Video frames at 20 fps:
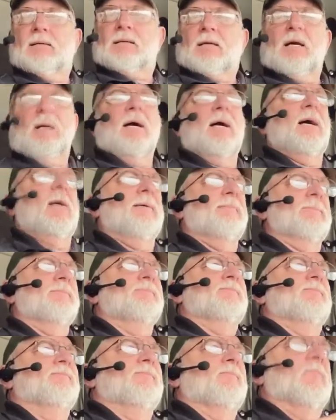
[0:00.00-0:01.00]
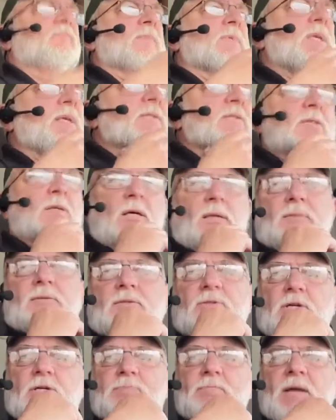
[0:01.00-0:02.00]
Um, this I'll
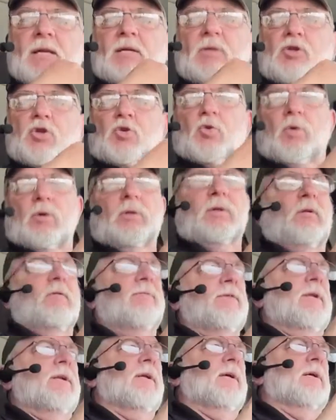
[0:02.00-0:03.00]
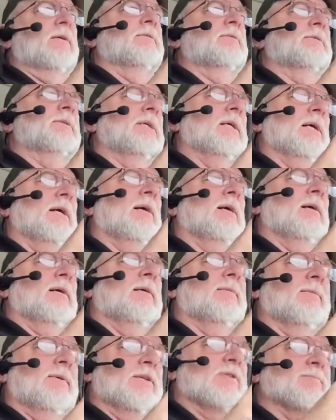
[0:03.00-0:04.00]
just make a short little video.
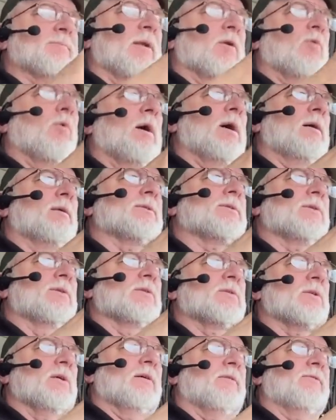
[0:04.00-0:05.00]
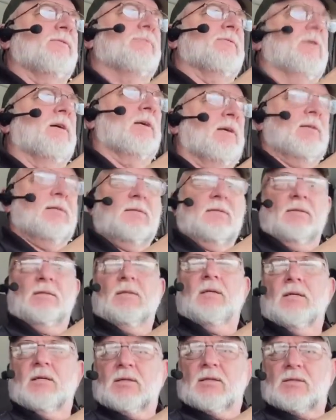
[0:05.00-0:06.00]
It's been a while since I've
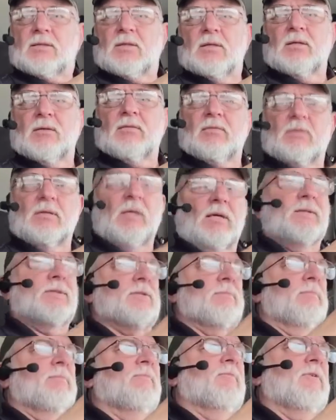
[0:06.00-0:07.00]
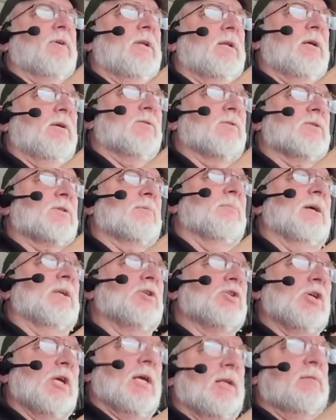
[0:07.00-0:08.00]
done some videos to my
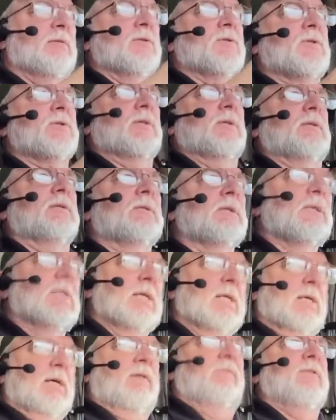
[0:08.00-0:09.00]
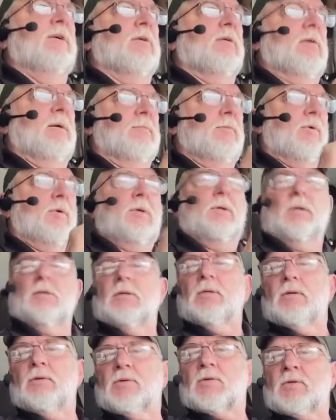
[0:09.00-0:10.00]
channel, so I figure I'm going to
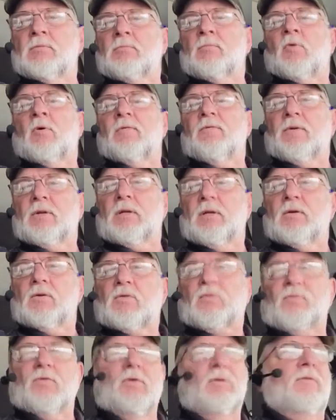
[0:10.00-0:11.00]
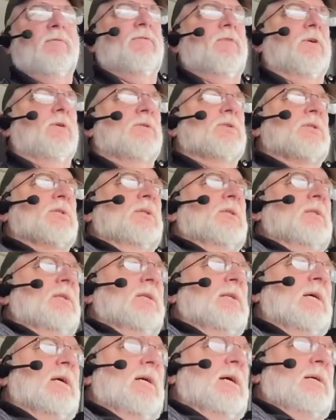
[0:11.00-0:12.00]
do some more videos for you folks and
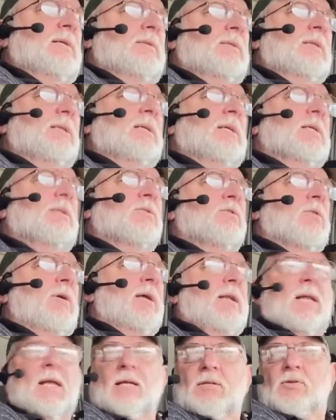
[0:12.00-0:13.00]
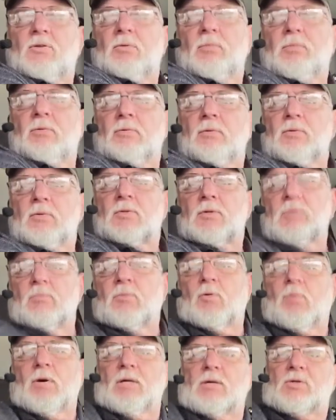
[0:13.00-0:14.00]
try and answer
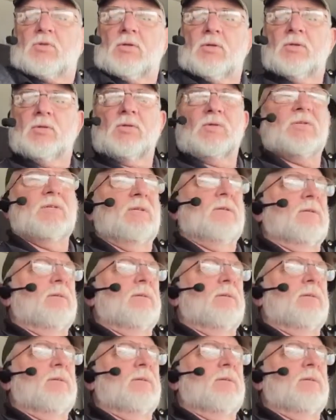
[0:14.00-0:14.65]
some questions